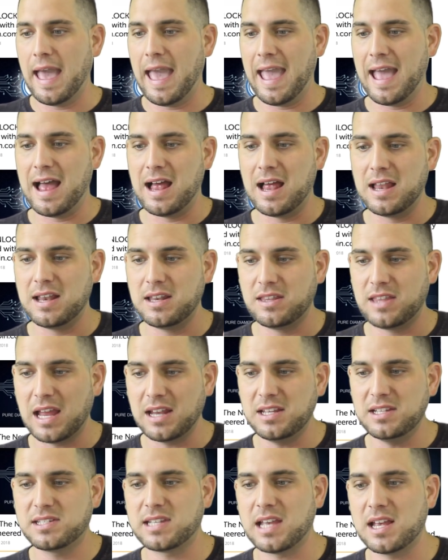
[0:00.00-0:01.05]
And
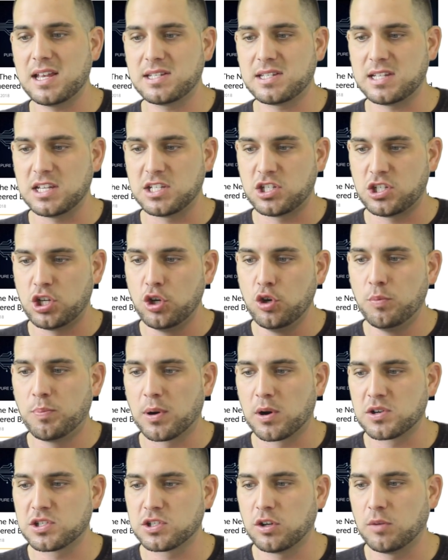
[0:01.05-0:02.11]
then he says his two
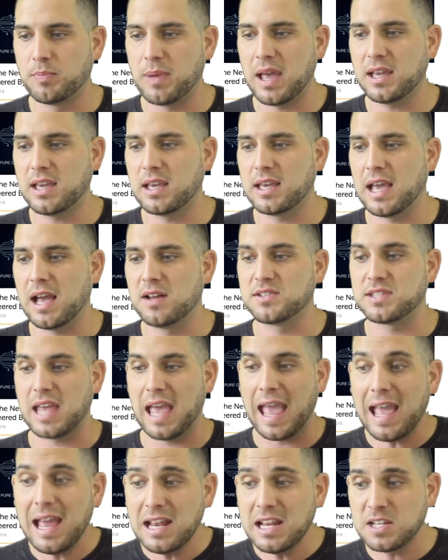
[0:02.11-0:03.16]
personal bank accounts
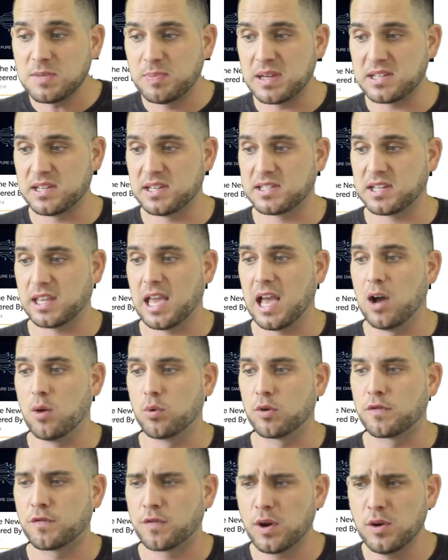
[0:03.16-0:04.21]
and his business account
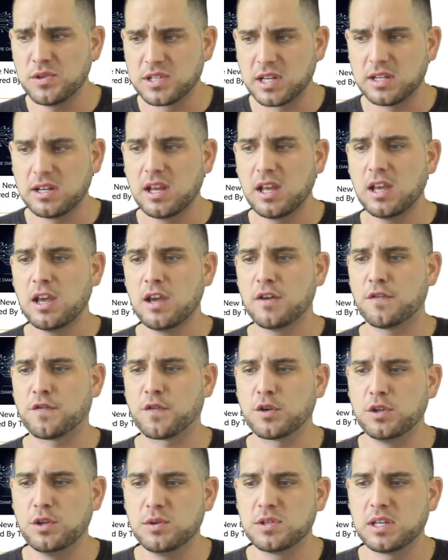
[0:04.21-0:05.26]
were frozen
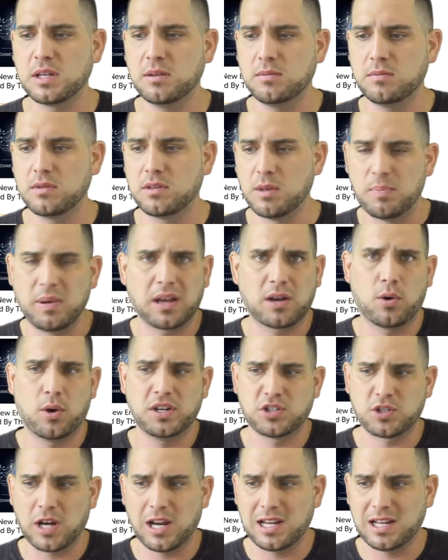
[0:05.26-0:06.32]
for using the
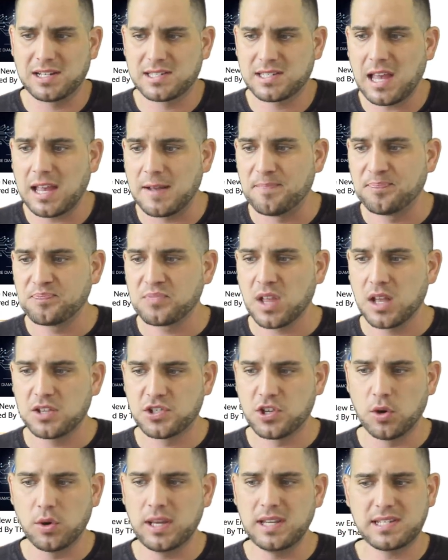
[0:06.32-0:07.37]
Bitcoin trading site.
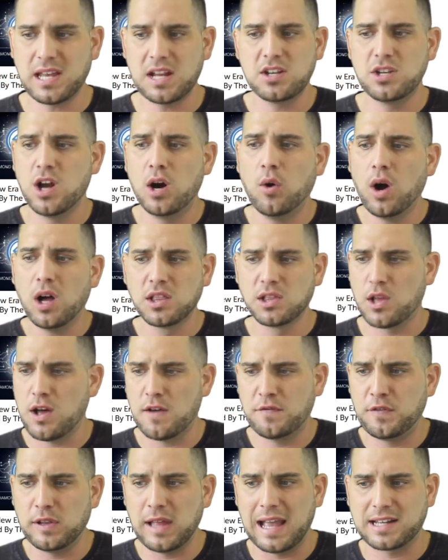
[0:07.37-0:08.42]
So he said no
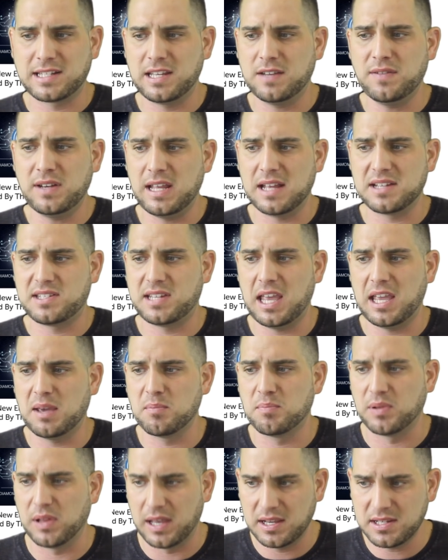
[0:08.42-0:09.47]
unlawful activity has
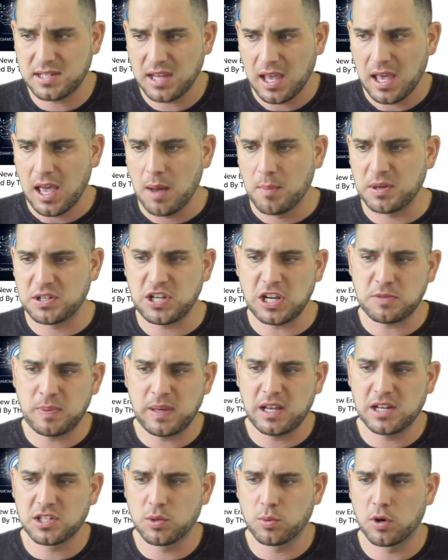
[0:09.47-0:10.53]
taken place, but just
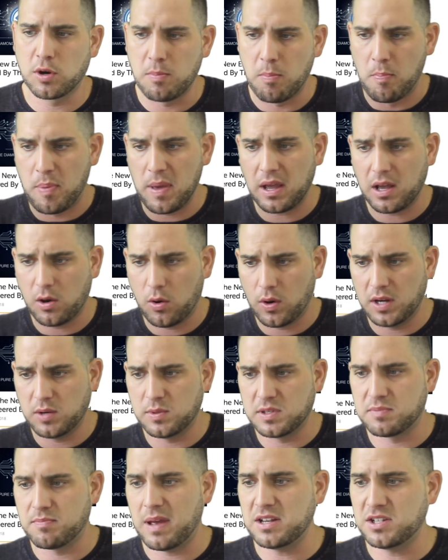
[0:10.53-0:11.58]
because the word Bitcoin
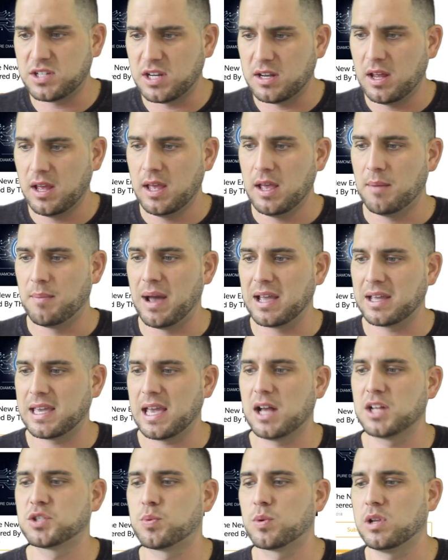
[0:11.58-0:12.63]
was mentioned, my
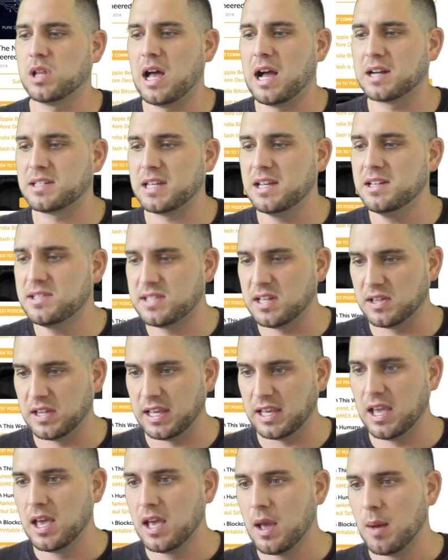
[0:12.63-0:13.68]
accounts were locked
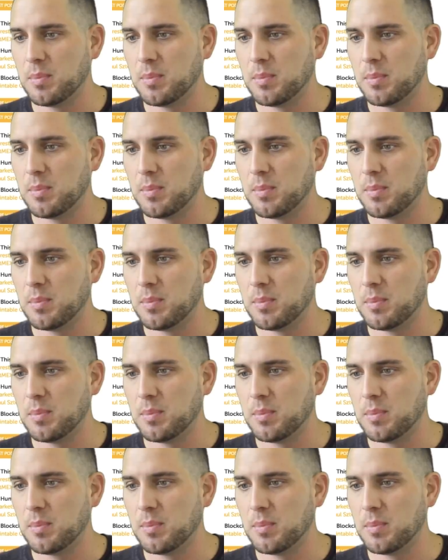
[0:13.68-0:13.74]
instantly.